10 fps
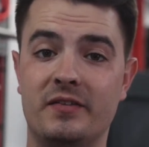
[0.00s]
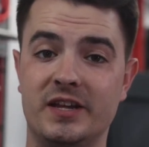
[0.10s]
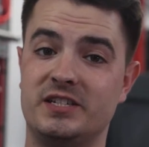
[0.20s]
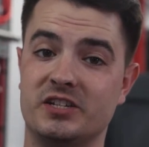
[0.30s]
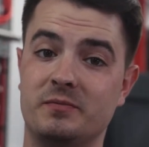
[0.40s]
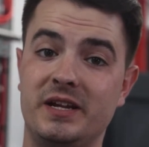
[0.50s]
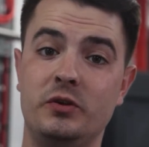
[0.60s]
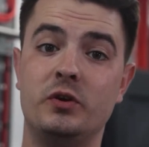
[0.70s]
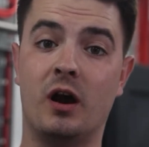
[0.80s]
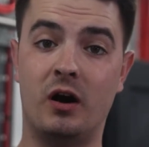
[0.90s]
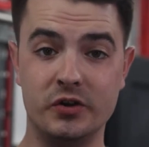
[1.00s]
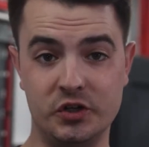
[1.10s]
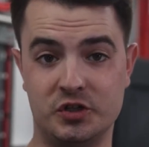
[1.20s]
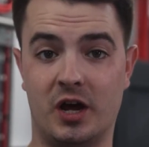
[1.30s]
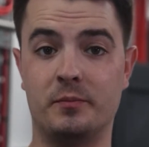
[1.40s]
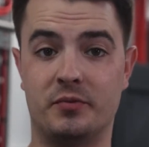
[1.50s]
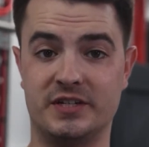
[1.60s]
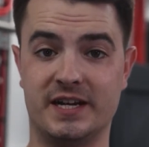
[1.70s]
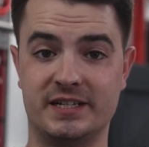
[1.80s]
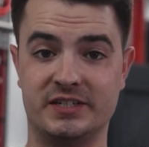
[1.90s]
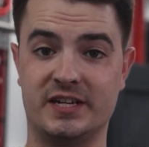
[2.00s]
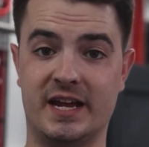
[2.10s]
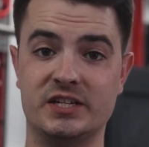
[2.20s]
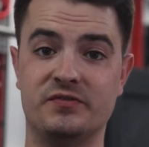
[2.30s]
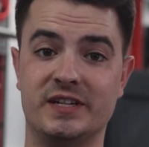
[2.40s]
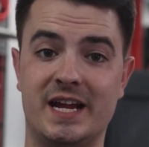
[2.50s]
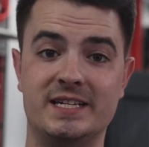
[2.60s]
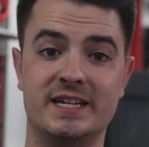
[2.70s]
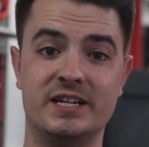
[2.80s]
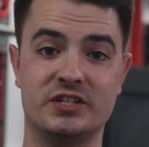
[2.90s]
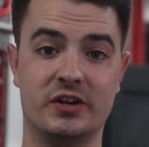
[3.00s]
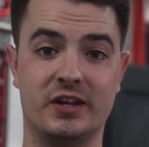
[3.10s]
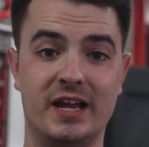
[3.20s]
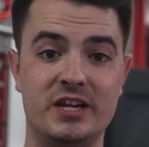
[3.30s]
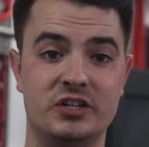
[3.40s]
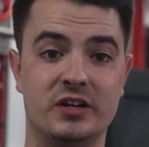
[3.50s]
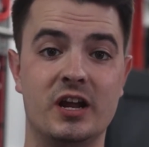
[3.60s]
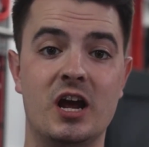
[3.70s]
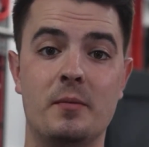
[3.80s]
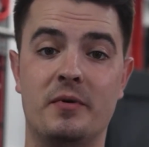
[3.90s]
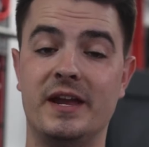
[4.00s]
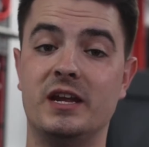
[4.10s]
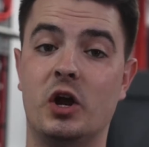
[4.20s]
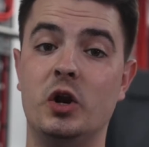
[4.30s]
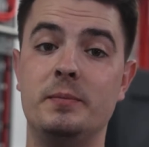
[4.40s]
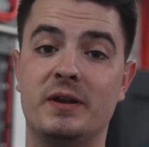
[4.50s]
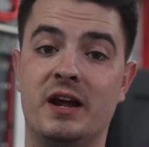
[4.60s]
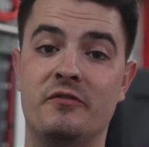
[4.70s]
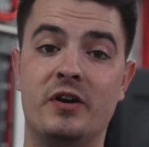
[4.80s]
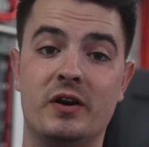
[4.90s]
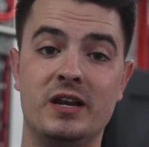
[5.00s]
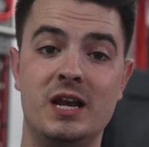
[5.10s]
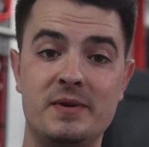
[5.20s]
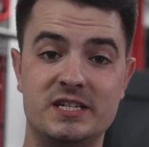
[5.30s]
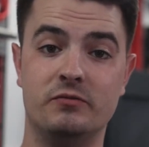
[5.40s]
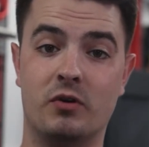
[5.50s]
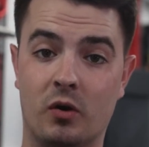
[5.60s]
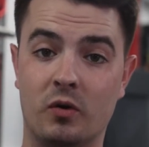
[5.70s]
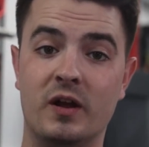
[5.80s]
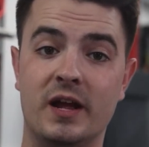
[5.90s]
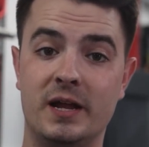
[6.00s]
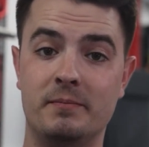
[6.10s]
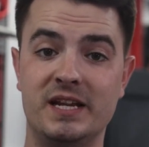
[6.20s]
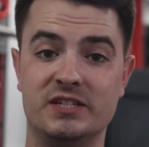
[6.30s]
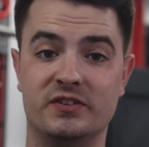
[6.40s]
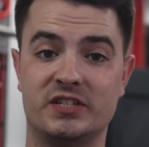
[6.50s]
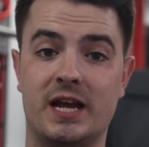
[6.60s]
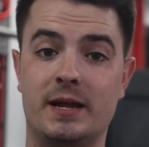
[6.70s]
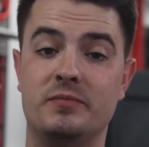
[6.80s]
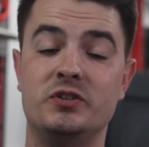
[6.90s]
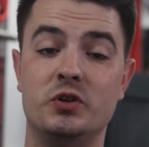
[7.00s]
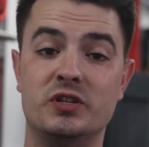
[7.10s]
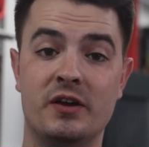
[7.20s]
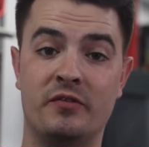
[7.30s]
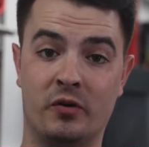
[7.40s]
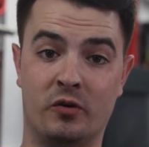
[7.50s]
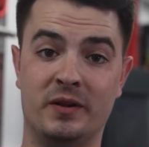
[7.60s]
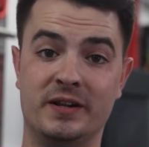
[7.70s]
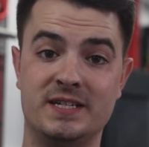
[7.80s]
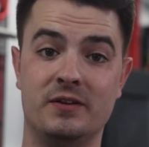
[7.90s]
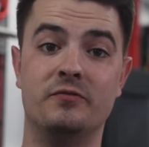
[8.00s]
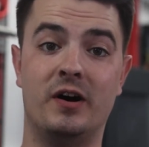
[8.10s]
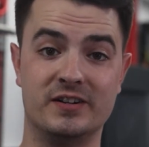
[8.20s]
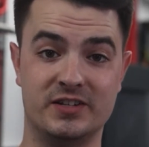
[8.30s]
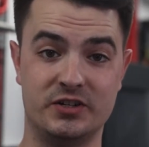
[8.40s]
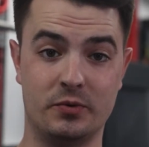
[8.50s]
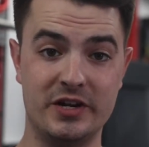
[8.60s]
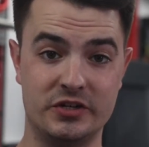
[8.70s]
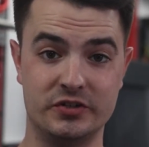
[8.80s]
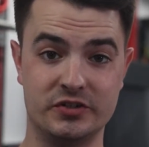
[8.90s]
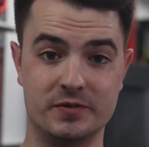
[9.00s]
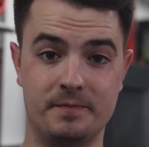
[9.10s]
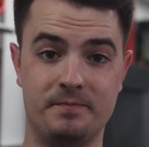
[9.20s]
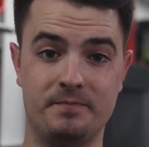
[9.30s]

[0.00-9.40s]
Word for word: This doesn't mean you can't use unprotected stairs for day-to-day -day circulation, but they can only play a very limited role in means of escape due to their vulnerability in fire situations.